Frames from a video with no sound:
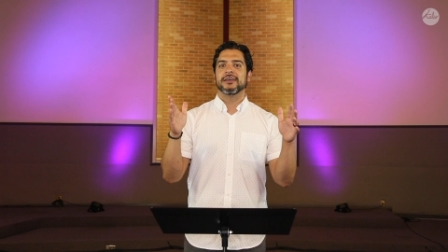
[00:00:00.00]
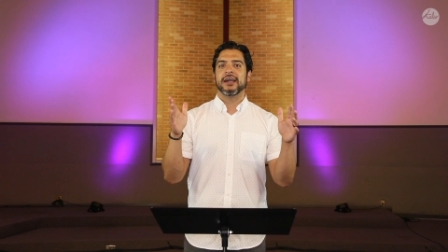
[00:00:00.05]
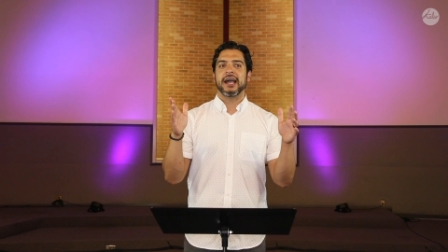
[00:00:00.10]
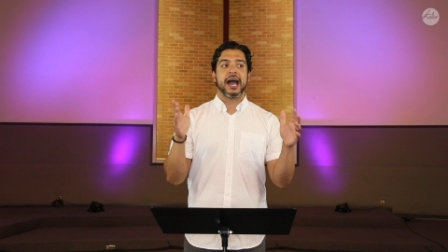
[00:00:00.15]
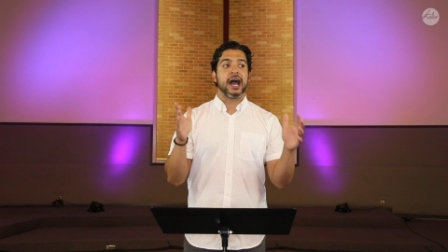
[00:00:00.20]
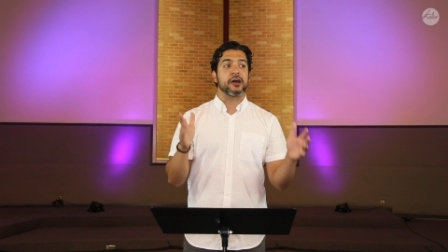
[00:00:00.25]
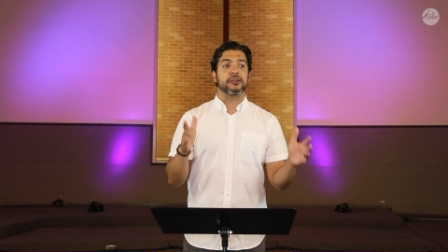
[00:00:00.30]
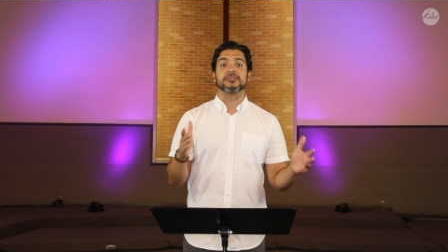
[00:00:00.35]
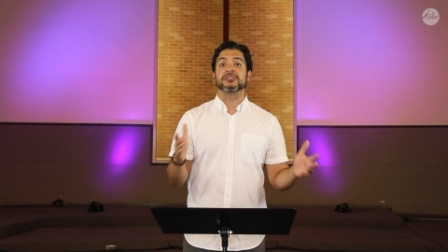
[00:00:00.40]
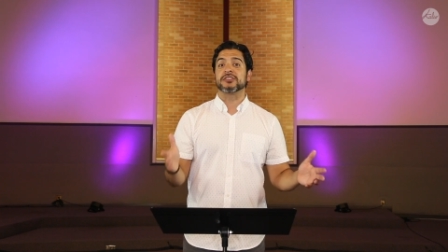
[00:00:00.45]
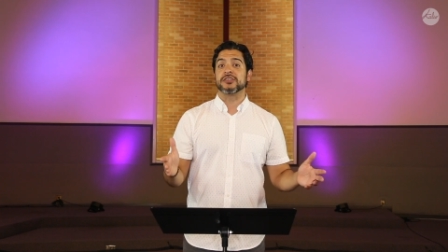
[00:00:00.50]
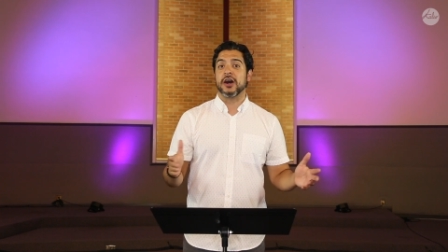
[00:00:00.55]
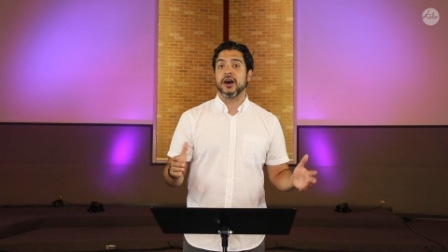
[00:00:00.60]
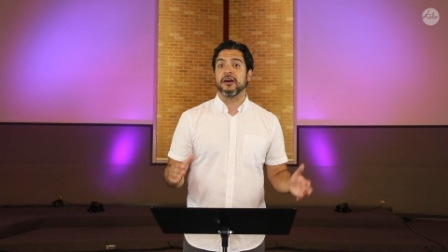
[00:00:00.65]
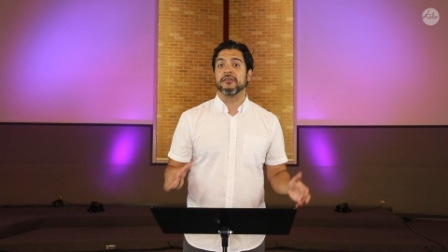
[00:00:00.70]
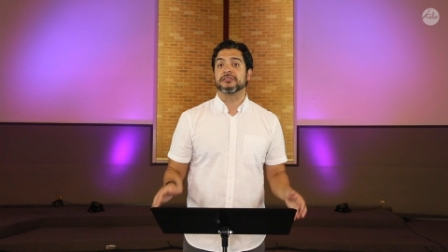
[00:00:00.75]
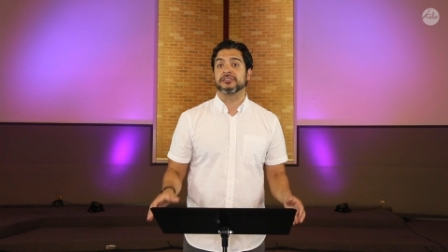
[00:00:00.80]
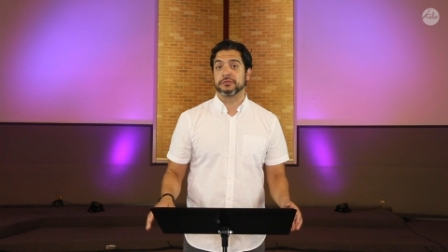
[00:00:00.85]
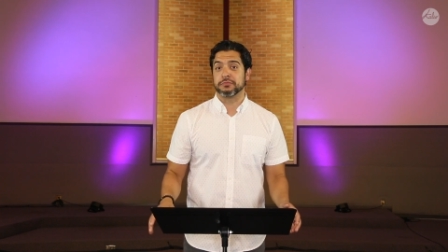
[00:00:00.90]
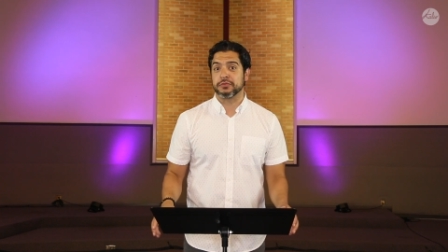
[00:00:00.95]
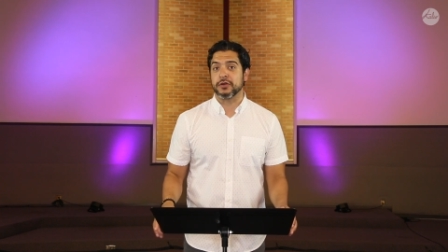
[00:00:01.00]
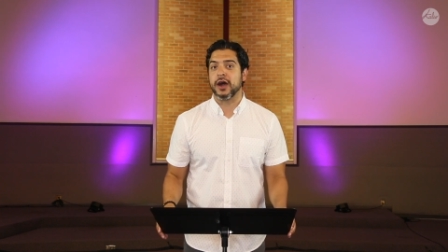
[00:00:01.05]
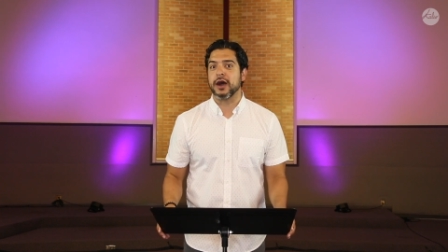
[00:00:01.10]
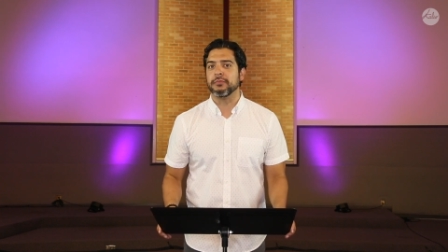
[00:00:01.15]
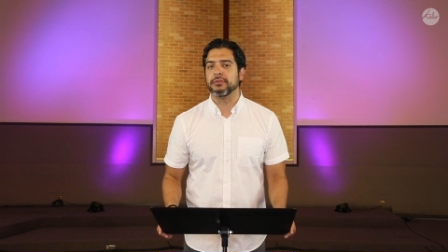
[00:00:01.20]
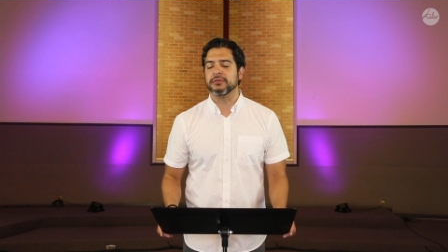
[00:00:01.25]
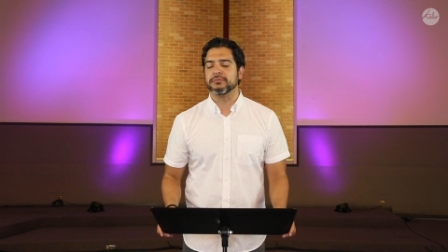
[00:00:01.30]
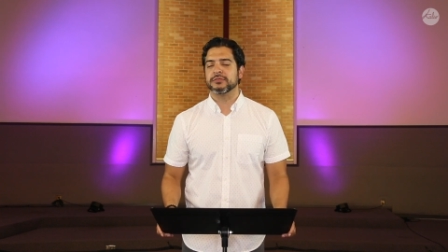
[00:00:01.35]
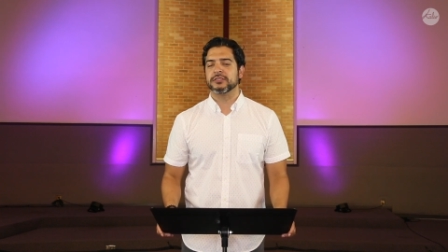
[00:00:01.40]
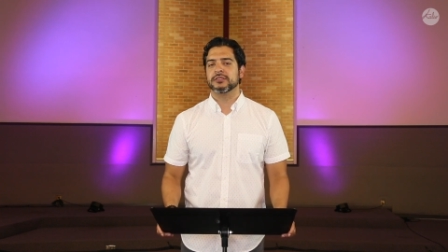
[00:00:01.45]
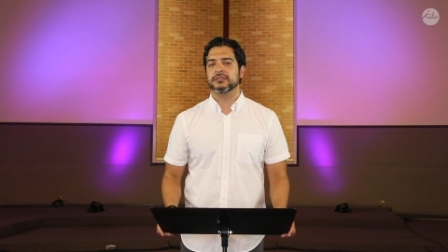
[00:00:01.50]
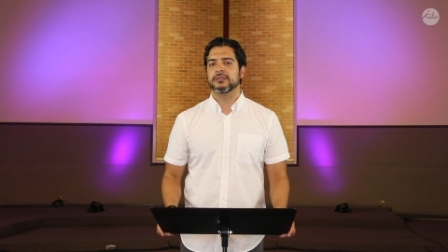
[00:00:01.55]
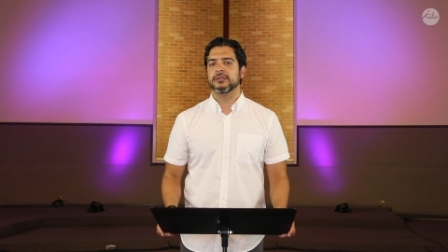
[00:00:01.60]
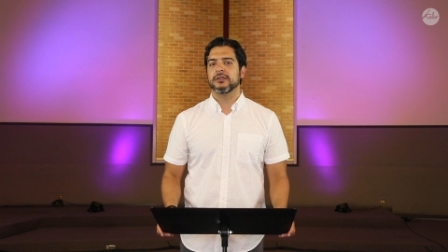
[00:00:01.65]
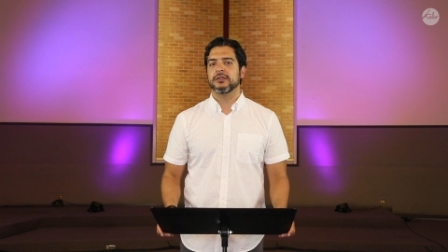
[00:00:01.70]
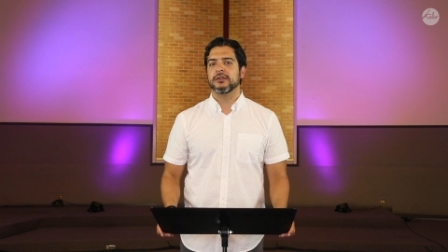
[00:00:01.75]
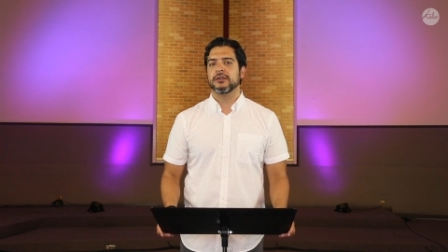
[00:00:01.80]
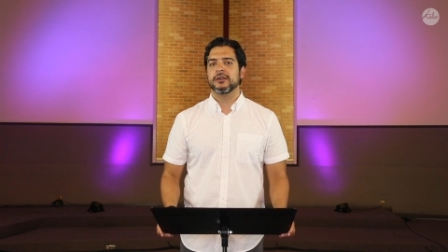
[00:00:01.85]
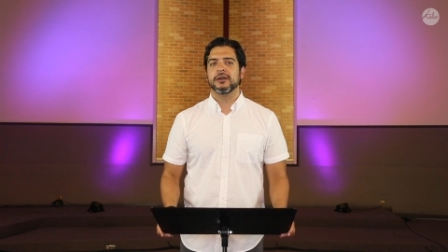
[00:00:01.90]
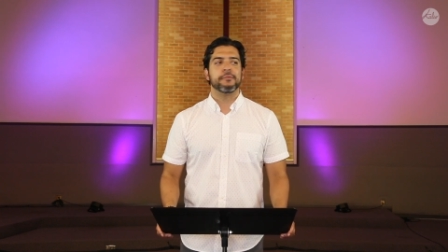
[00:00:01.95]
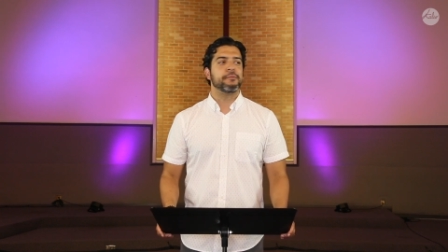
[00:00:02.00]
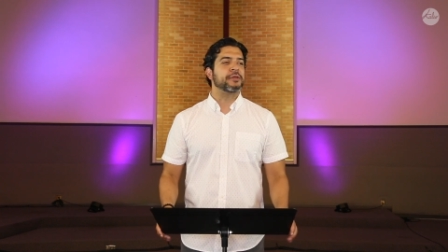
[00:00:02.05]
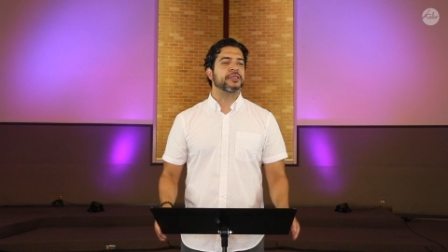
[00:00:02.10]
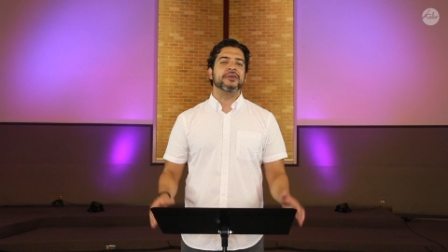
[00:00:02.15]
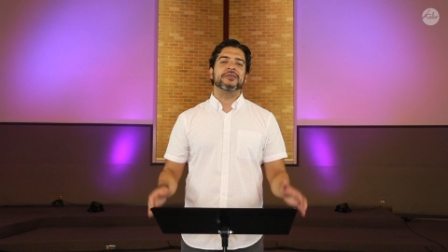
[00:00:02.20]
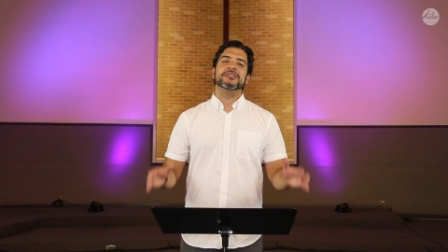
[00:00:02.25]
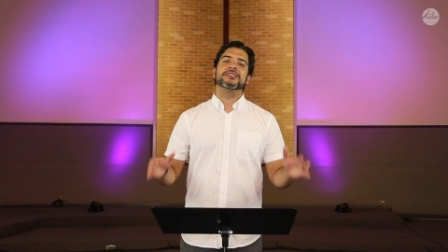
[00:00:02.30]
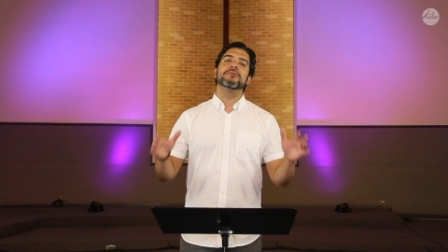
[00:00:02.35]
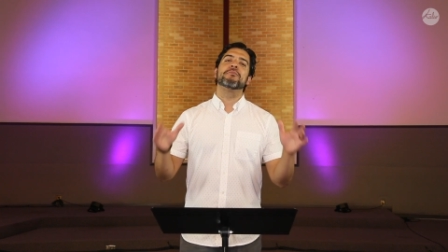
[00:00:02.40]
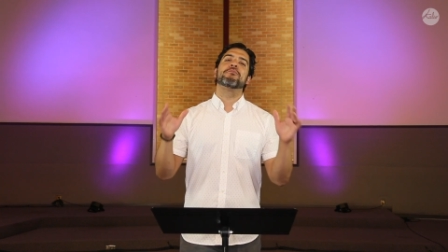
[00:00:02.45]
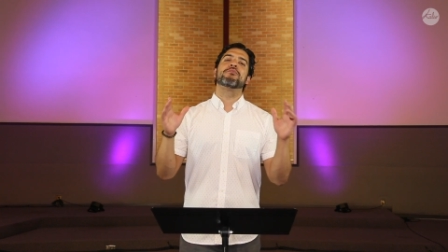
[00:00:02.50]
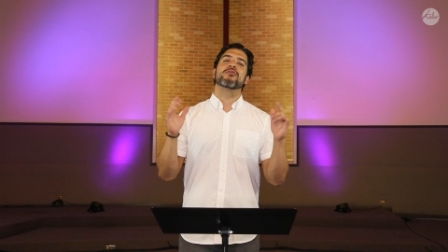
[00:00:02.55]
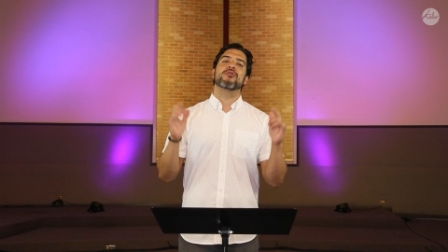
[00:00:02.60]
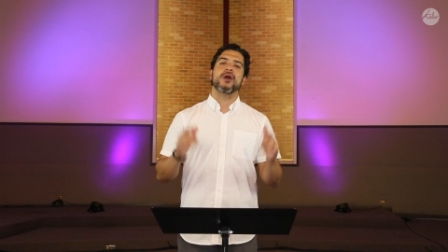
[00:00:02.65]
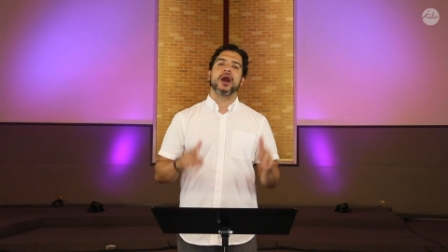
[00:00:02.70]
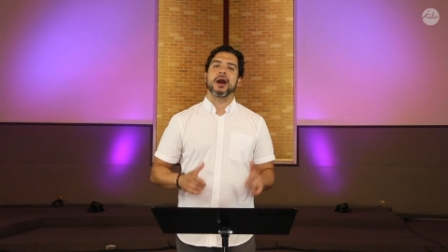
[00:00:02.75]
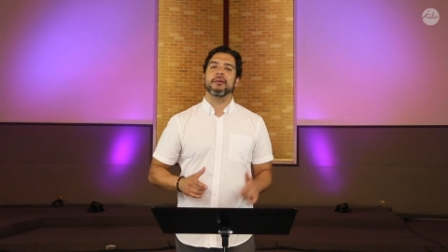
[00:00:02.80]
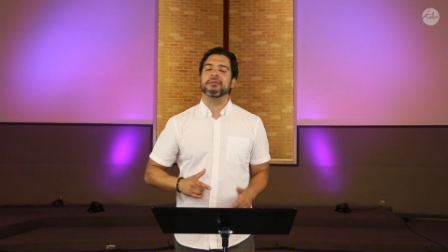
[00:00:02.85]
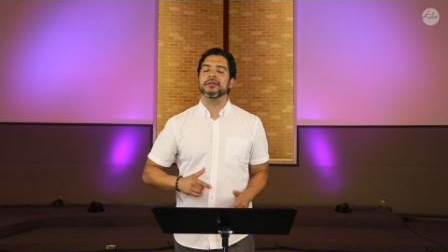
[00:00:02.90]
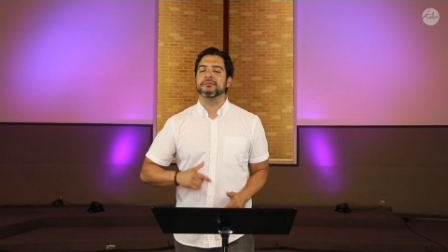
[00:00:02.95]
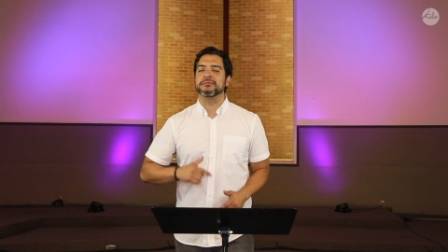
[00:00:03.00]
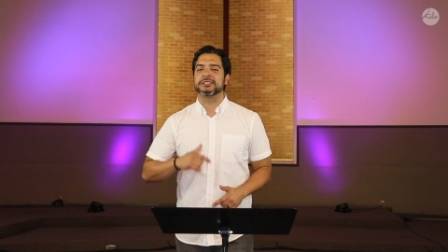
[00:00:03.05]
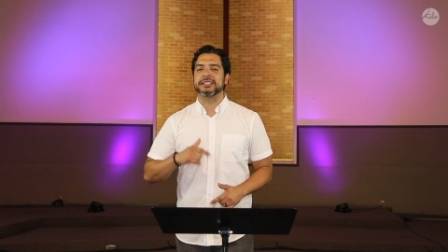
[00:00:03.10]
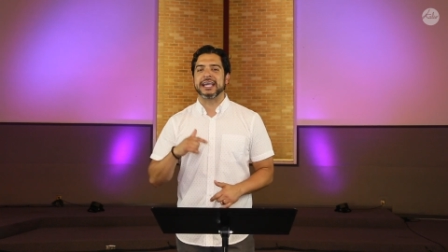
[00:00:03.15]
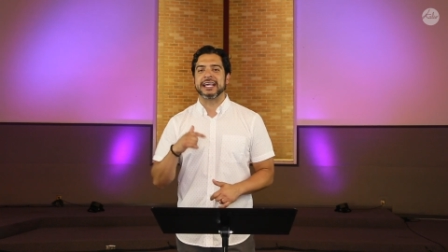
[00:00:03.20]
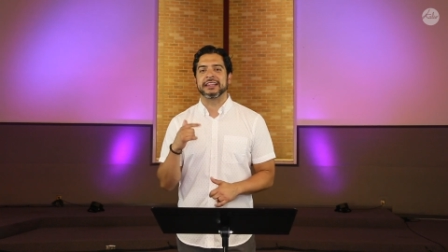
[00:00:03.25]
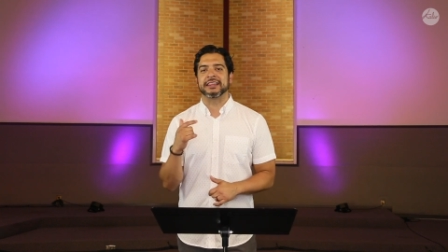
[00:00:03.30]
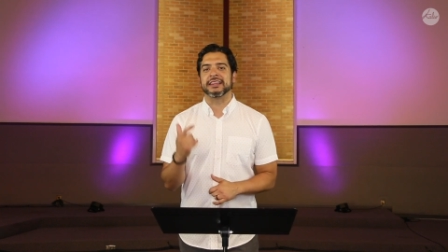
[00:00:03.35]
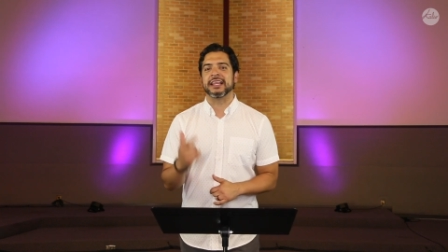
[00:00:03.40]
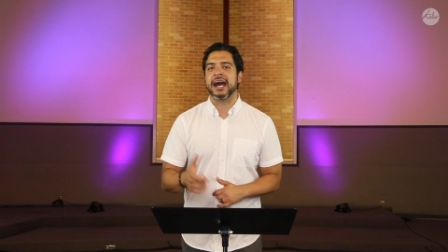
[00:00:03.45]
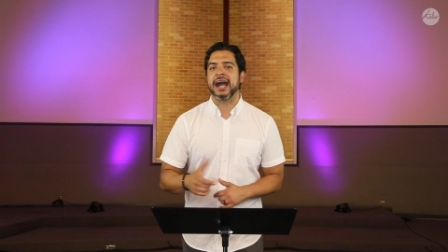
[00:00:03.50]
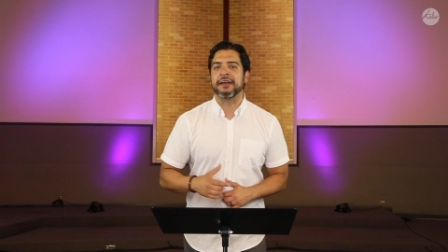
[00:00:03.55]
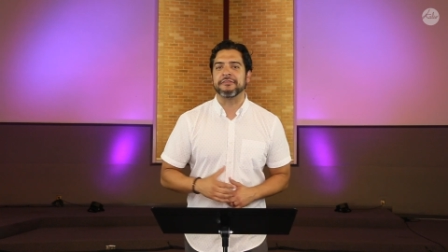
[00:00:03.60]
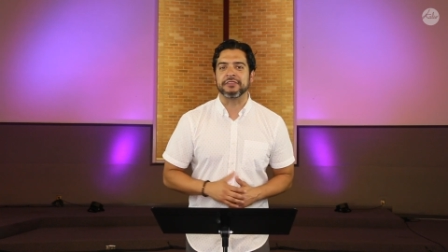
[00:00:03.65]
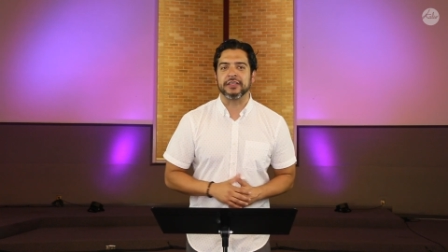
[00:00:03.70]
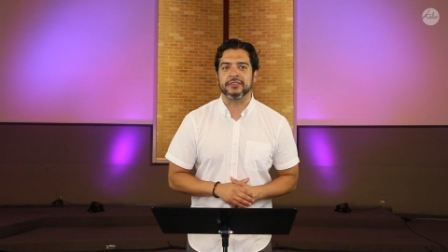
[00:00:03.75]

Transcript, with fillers: how to solve some problems. But there are some problems in life